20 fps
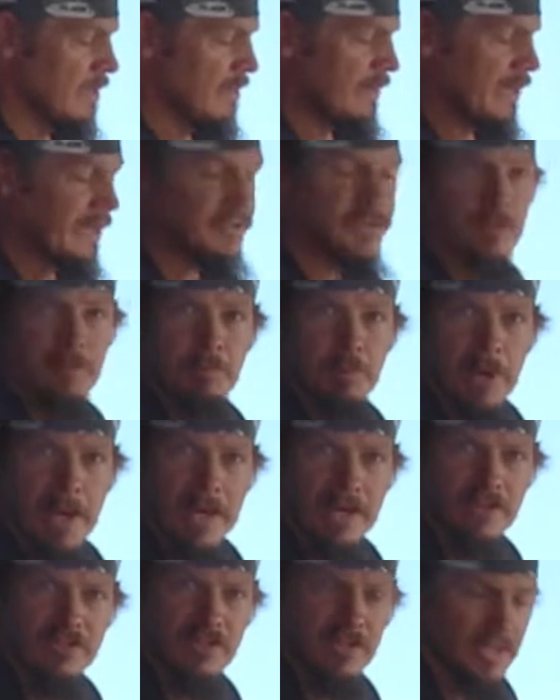That's your
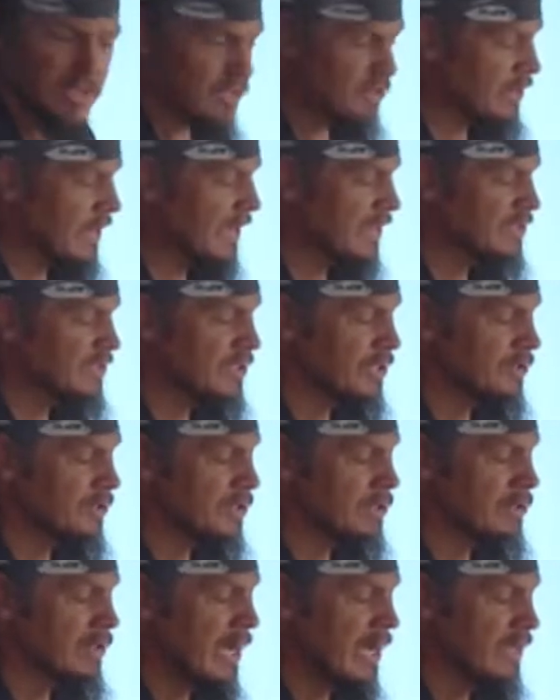brakes, your
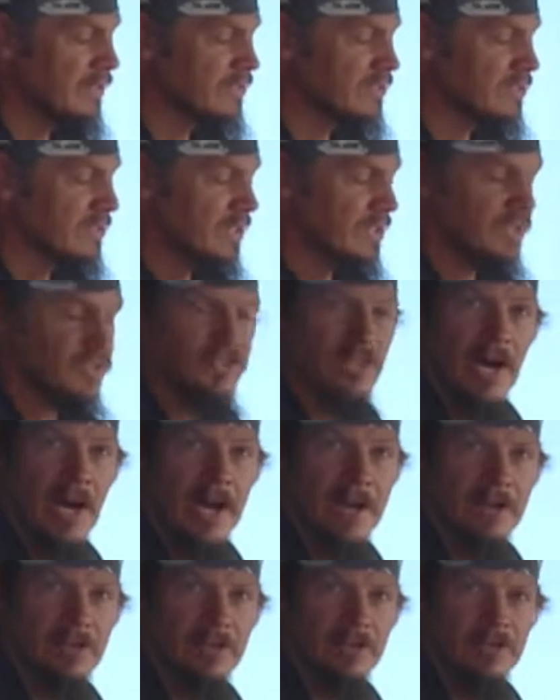exterior lights,
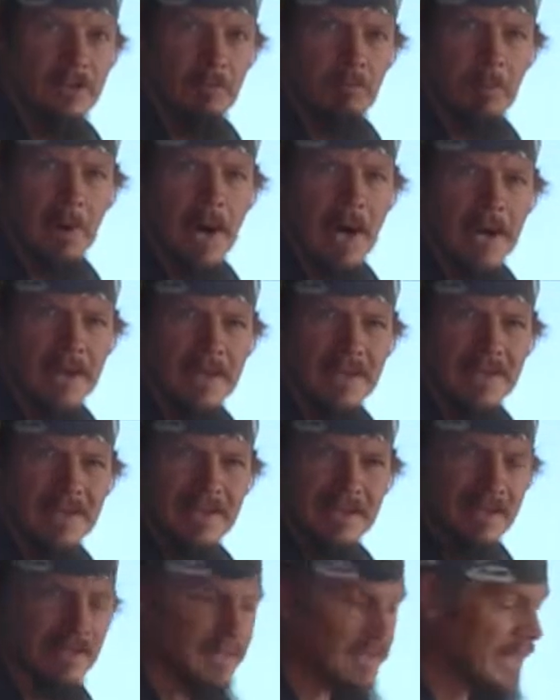tires, body,
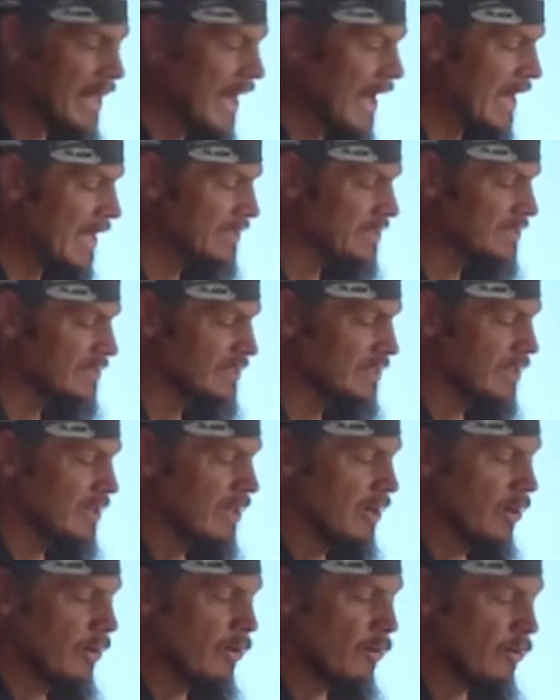glass,
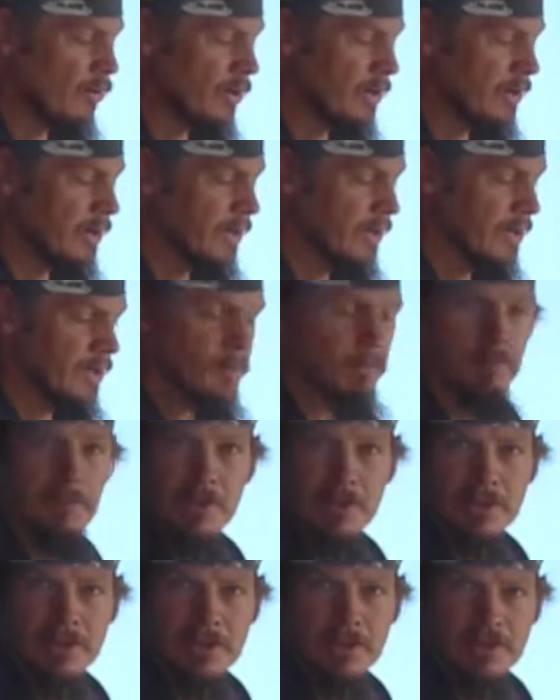horn,
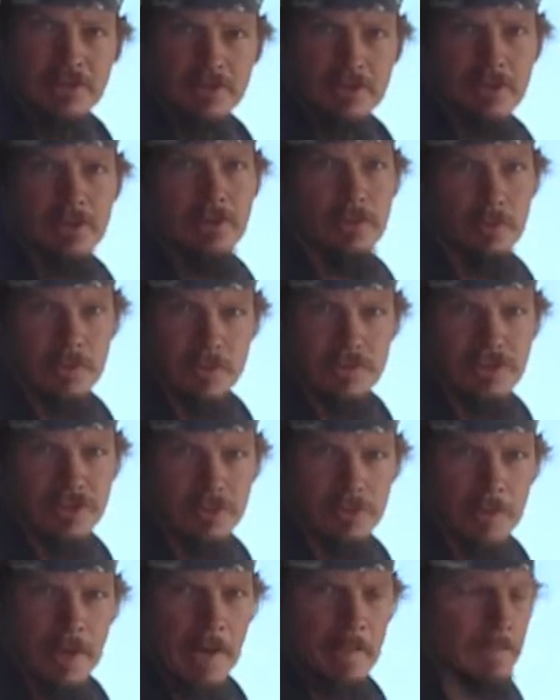mirrors,
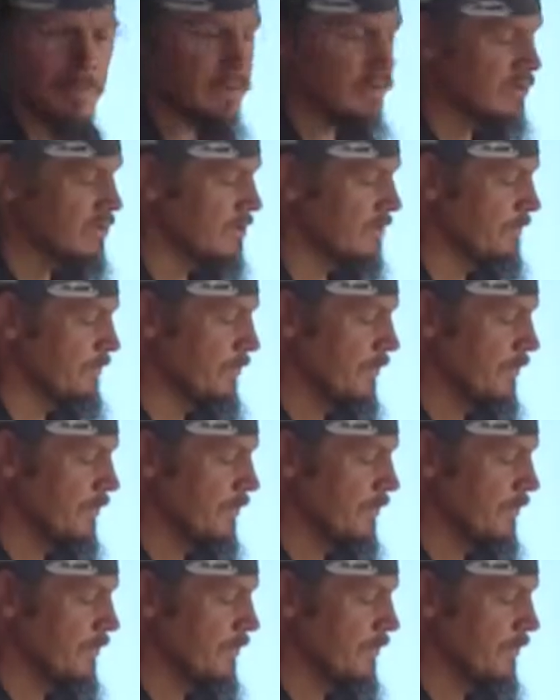windshield wipers.